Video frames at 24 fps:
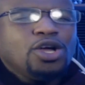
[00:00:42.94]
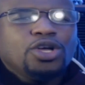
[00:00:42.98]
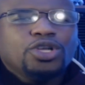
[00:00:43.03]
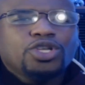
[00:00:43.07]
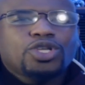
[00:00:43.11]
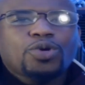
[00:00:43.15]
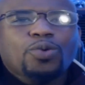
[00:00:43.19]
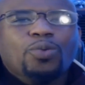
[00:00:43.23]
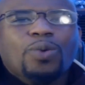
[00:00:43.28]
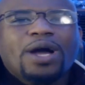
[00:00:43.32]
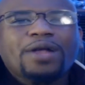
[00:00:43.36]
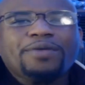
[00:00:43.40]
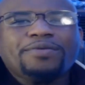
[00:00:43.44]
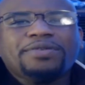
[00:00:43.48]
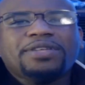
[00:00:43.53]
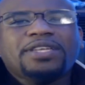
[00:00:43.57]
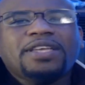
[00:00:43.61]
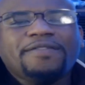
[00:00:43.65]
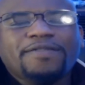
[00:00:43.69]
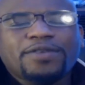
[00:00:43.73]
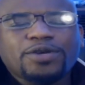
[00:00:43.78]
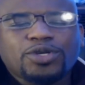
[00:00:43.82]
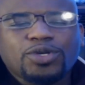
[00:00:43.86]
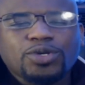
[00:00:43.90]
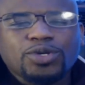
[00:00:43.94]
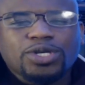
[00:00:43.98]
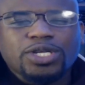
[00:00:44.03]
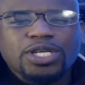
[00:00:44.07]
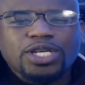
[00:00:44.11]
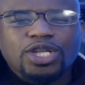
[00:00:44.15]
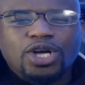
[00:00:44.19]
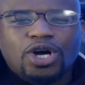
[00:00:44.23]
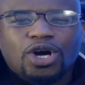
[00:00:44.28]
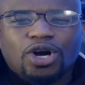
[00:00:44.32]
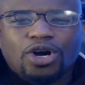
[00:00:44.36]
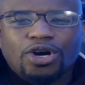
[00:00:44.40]
So wide receiver is
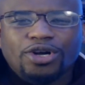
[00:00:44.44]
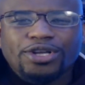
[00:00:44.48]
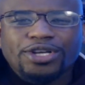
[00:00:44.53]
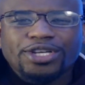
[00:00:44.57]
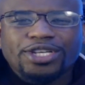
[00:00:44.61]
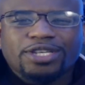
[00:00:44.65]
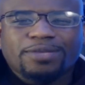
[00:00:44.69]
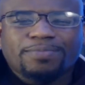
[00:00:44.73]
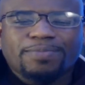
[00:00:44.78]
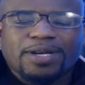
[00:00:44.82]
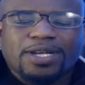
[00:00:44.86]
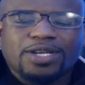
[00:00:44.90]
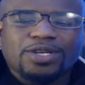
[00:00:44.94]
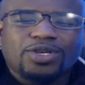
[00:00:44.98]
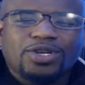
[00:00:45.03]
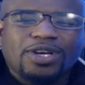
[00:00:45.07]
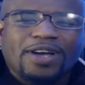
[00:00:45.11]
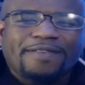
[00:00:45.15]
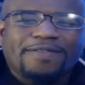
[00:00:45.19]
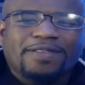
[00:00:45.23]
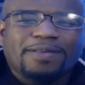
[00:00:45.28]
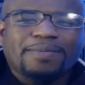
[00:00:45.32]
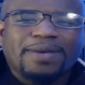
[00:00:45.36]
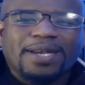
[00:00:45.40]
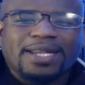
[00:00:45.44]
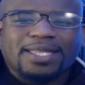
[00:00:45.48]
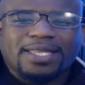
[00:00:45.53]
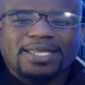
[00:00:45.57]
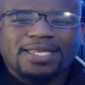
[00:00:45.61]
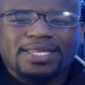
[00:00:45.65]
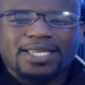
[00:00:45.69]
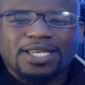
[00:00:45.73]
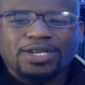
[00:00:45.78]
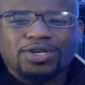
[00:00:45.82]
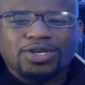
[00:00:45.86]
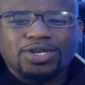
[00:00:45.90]
usually the hardest because you have to make
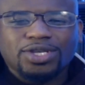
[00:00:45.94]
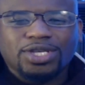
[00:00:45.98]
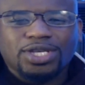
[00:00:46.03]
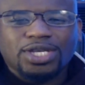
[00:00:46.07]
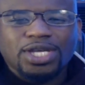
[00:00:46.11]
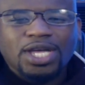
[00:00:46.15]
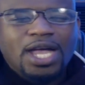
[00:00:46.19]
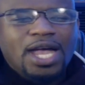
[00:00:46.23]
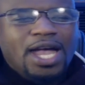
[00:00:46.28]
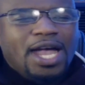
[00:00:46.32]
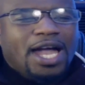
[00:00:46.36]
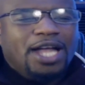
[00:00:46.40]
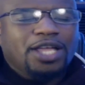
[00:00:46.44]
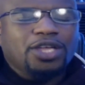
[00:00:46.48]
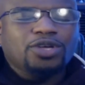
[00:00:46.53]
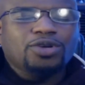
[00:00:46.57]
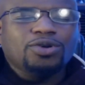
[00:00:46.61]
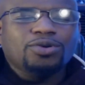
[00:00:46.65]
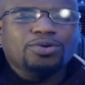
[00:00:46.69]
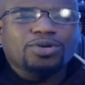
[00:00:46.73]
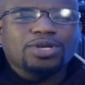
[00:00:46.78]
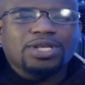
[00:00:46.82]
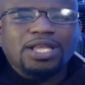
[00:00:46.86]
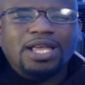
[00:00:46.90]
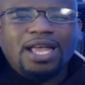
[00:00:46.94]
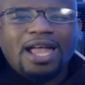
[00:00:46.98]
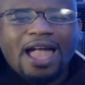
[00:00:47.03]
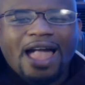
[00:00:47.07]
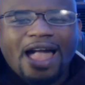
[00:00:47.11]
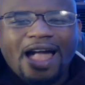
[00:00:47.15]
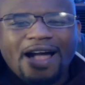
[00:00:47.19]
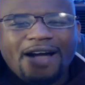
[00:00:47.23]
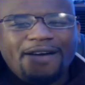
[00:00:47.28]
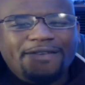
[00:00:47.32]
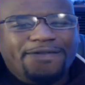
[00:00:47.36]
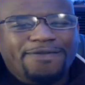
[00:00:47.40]
decisions, and you usually
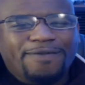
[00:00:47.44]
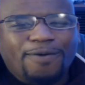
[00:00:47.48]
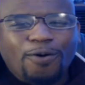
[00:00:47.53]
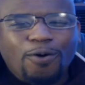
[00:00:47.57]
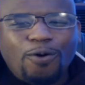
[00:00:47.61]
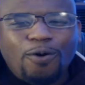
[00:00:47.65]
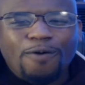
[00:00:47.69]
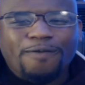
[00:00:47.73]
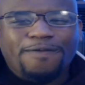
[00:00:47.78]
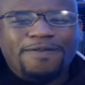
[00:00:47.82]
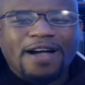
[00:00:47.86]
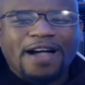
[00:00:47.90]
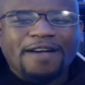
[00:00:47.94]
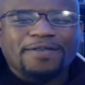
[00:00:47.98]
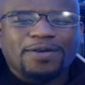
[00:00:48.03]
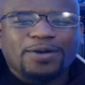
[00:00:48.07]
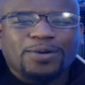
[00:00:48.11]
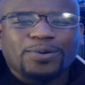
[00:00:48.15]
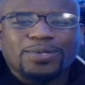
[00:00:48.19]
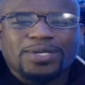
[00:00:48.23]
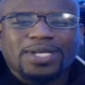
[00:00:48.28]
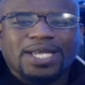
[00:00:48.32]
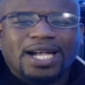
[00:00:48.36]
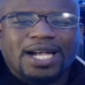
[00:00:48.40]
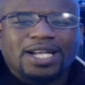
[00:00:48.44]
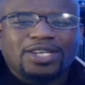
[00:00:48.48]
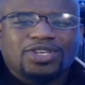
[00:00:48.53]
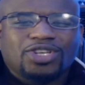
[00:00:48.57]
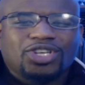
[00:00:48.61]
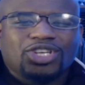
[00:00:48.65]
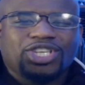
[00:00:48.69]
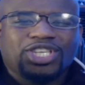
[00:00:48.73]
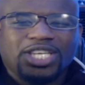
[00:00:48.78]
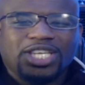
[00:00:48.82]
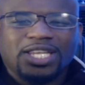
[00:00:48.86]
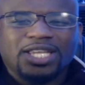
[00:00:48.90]
have 4 or 5 of those guys
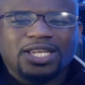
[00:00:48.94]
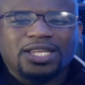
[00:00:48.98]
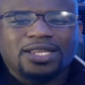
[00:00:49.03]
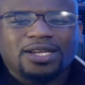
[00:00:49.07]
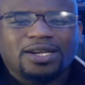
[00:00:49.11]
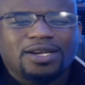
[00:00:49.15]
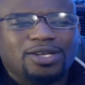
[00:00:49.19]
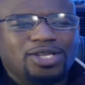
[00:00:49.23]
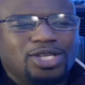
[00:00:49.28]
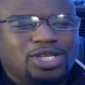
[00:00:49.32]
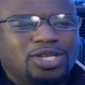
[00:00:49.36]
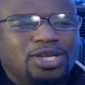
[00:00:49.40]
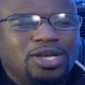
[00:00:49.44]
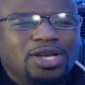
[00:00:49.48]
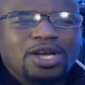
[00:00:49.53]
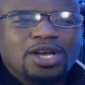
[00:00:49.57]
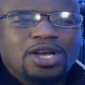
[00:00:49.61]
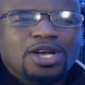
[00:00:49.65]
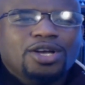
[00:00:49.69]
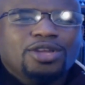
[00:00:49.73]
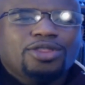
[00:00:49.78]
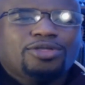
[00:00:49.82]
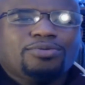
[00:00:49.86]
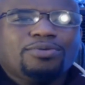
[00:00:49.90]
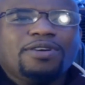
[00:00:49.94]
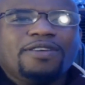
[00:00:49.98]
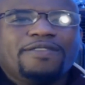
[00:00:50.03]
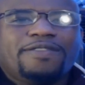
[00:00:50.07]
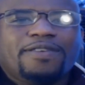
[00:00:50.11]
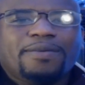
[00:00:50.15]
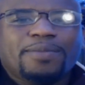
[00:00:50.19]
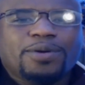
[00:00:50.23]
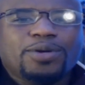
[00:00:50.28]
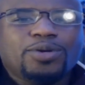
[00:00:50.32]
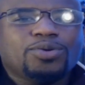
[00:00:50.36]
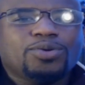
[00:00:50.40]
just sitting there, and so 3 of
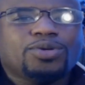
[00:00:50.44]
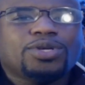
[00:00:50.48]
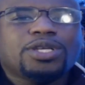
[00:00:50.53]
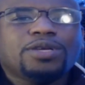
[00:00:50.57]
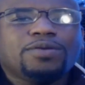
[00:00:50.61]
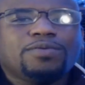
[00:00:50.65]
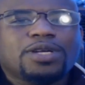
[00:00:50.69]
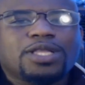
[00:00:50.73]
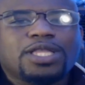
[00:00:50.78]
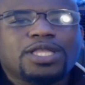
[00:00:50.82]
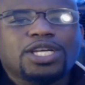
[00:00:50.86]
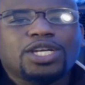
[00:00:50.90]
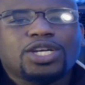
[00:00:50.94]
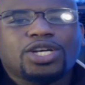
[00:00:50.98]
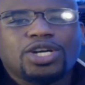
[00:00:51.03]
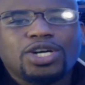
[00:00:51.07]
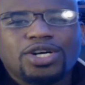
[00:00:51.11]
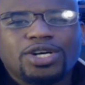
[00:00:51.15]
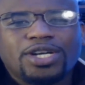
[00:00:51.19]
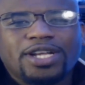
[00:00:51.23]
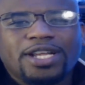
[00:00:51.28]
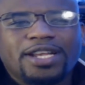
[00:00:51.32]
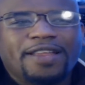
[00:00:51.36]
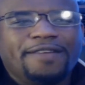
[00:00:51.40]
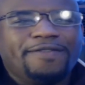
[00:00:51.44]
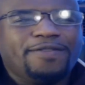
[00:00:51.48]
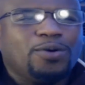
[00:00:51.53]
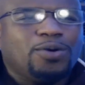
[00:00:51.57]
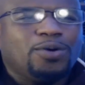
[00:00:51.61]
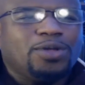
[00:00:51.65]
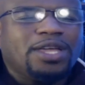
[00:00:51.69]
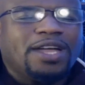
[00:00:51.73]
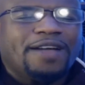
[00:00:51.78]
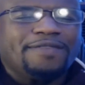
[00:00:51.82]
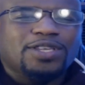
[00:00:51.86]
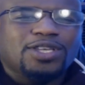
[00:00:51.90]
them are usually really good. And if you
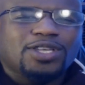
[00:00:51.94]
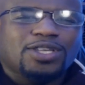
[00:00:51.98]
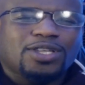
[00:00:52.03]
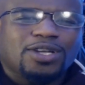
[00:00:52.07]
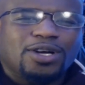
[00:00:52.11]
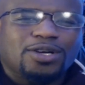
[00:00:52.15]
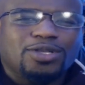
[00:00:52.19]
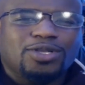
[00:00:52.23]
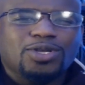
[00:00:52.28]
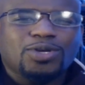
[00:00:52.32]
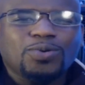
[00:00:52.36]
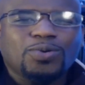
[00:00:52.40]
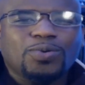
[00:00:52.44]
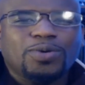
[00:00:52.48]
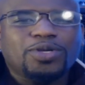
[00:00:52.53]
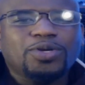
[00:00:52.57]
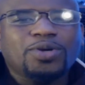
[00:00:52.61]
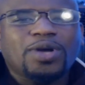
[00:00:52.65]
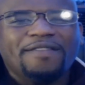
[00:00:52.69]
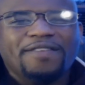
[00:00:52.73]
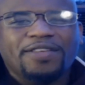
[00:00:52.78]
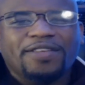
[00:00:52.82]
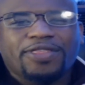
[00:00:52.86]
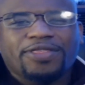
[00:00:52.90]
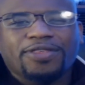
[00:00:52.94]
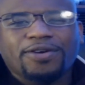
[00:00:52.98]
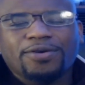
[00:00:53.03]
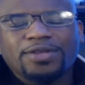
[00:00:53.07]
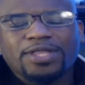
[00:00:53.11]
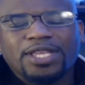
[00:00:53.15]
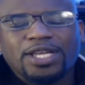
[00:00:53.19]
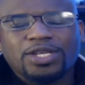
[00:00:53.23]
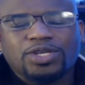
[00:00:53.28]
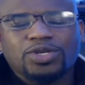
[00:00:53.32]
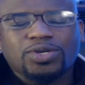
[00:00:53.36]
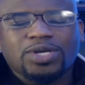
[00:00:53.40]
only have to start 2 and you have a
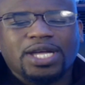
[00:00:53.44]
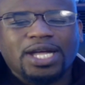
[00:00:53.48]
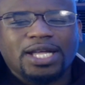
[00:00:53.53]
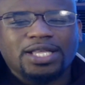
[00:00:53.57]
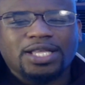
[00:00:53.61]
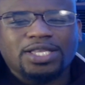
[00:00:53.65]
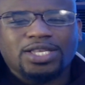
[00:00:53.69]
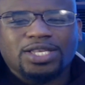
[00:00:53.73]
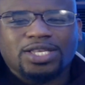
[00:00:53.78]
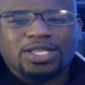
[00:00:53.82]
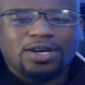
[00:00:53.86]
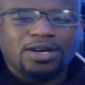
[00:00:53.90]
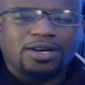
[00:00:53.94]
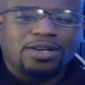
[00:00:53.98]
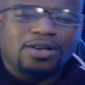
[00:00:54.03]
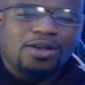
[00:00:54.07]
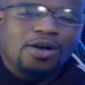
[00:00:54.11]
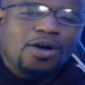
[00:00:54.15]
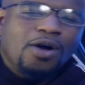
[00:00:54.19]
third that you can start